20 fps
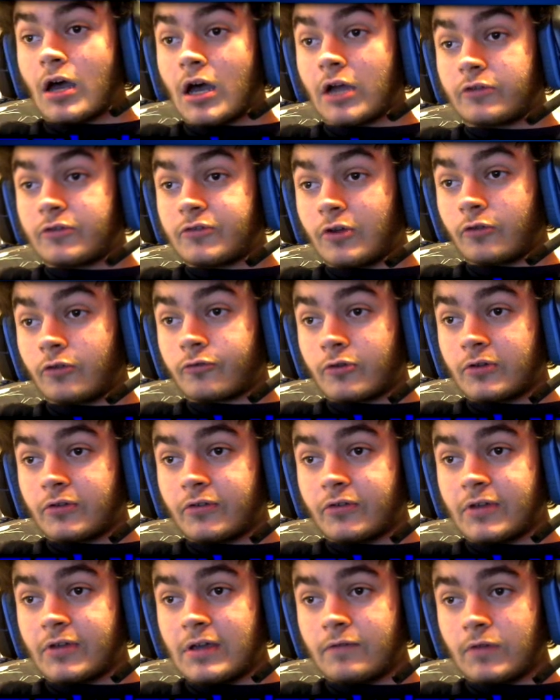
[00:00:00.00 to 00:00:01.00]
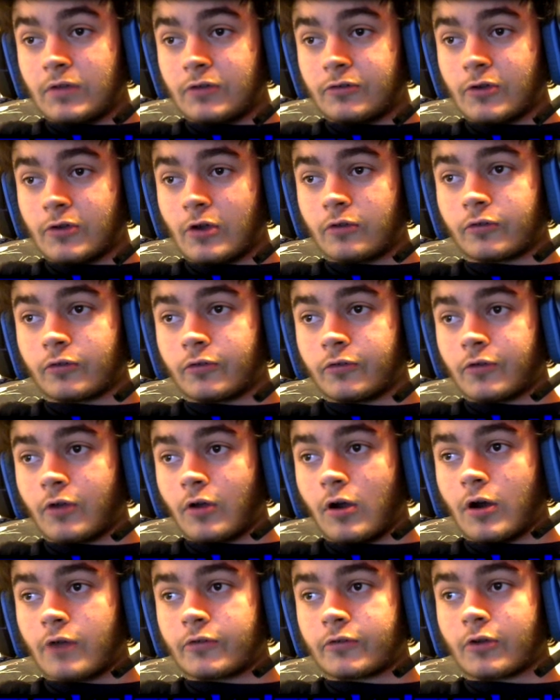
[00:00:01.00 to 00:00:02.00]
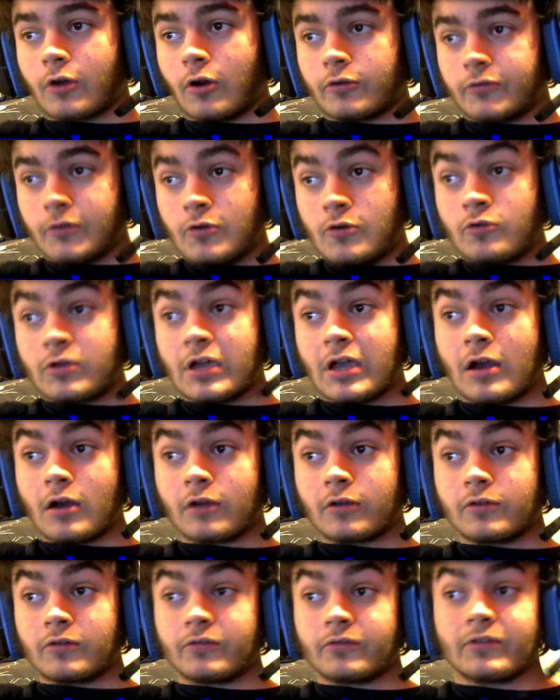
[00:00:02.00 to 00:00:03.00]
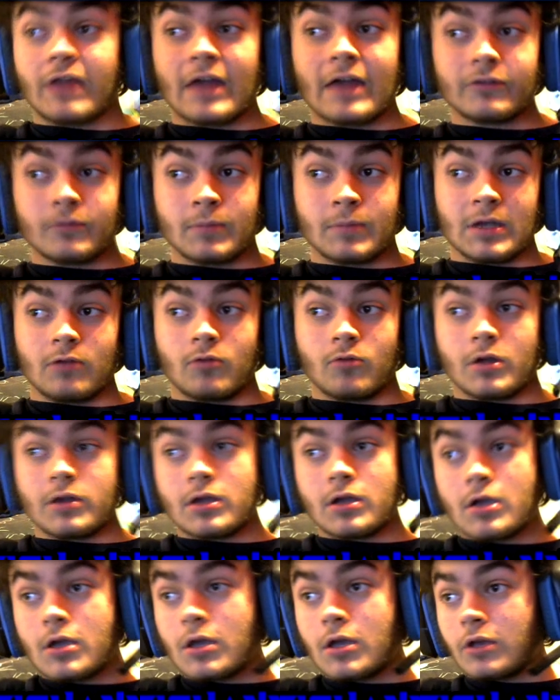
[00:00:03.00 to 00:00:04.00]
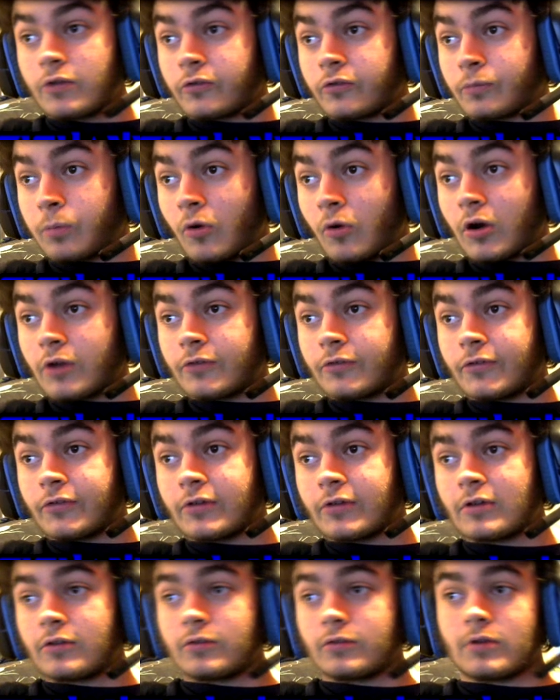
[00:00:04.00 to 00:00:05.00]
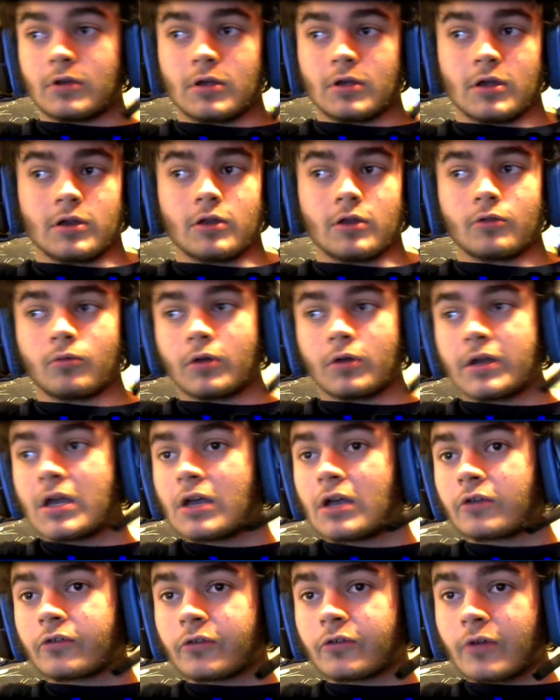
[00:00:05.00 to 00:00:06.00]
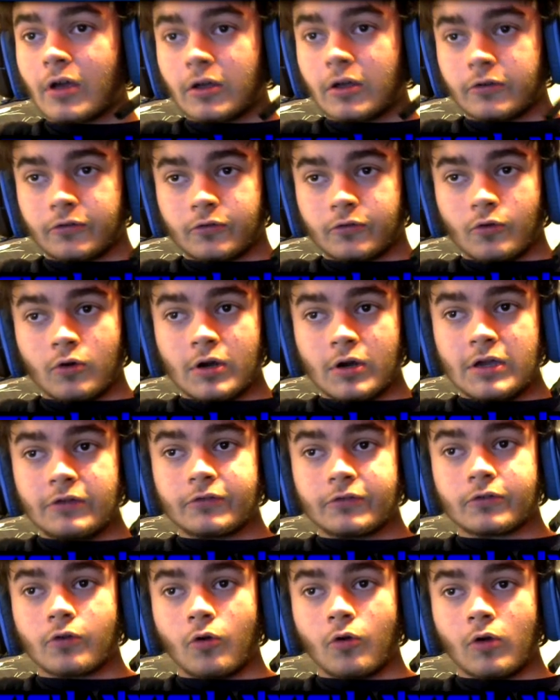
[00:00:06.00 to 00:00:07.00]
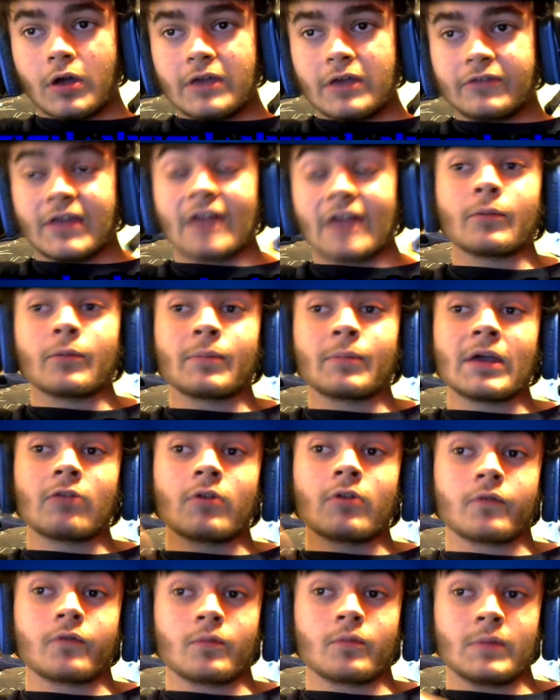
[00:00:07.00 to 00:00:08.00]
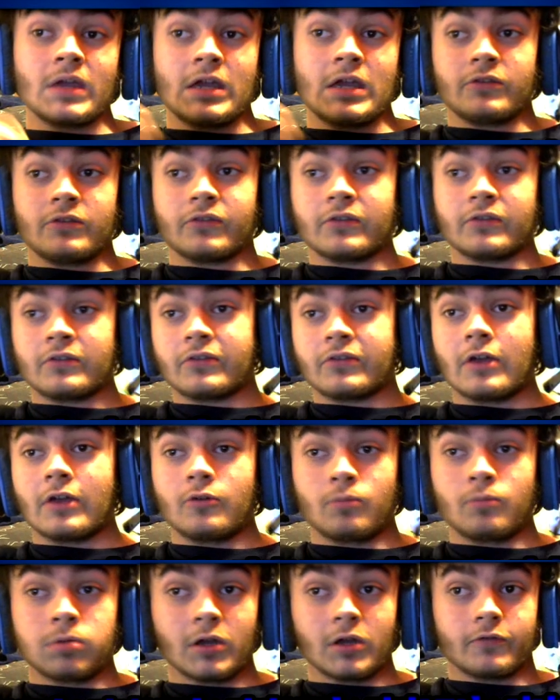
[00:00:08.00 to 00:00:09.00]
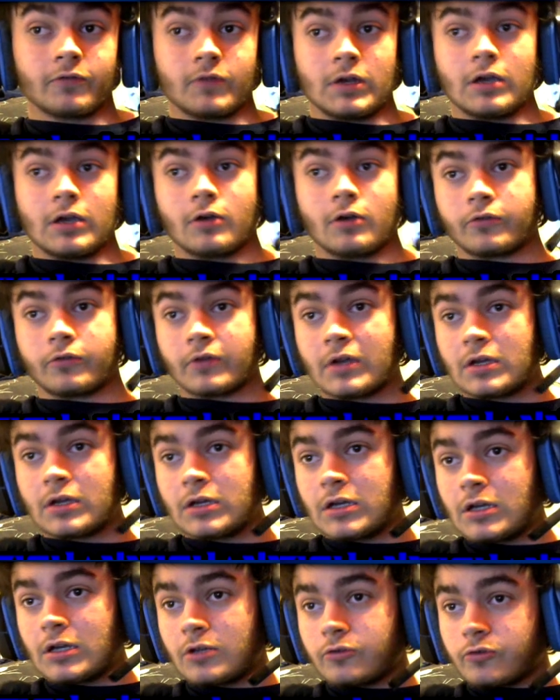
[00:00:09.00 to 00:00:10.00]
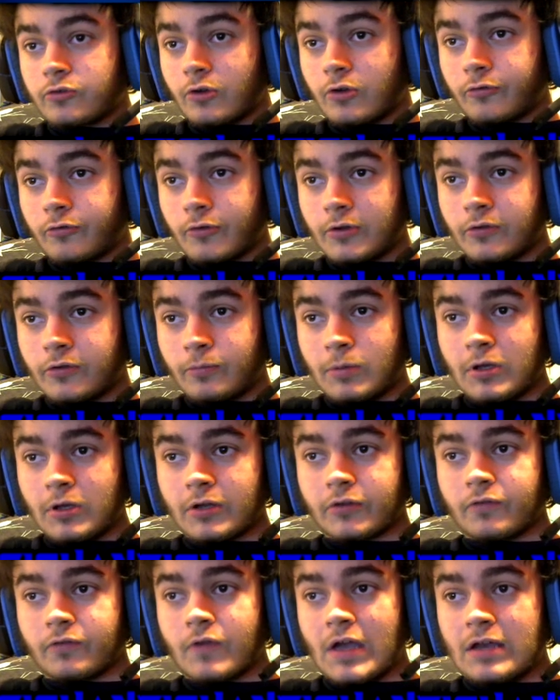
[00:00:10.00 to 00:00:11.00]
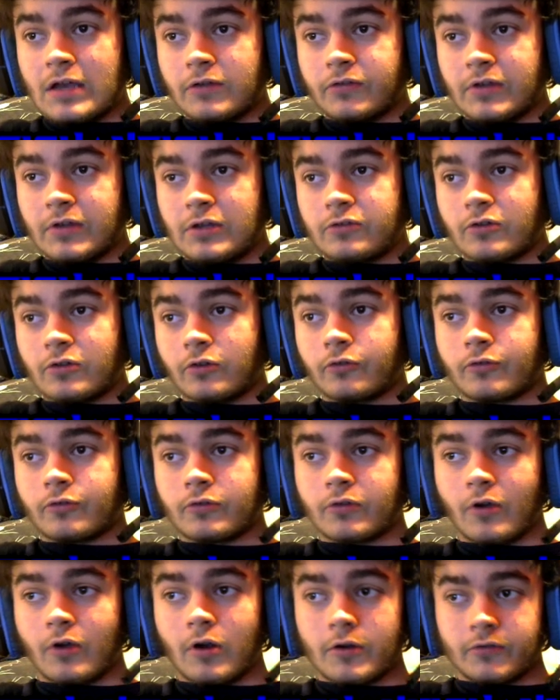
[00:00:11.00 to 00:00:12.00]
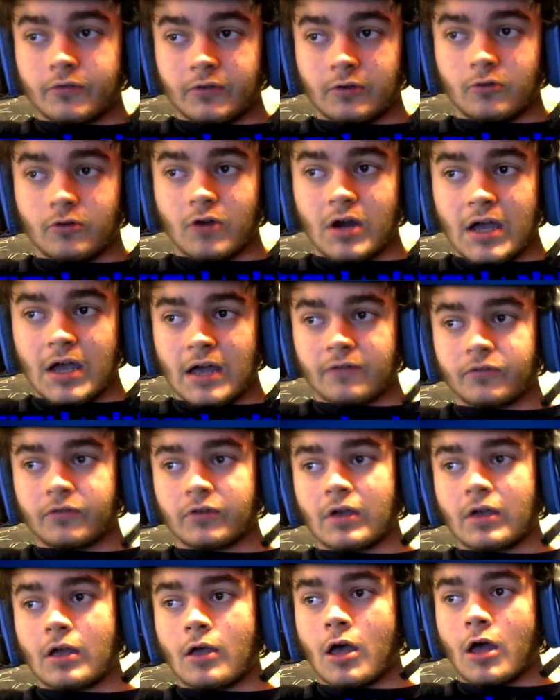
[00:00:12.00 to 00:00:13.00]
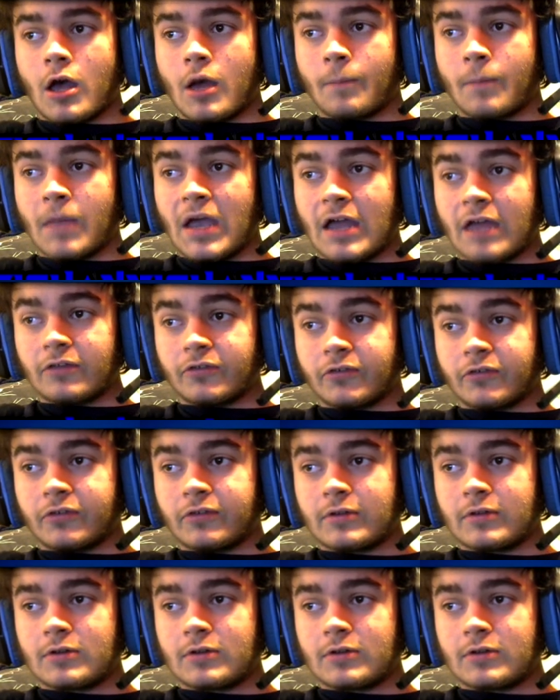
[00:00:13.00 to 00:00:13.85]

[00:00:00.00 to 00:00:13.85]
children's TV shows or stars, cartoon characters, that's a big one, sports, another one, stories, toys, that's a big one for me since I do plush videos, children's books, fantasy, children's arts and crafts, pets,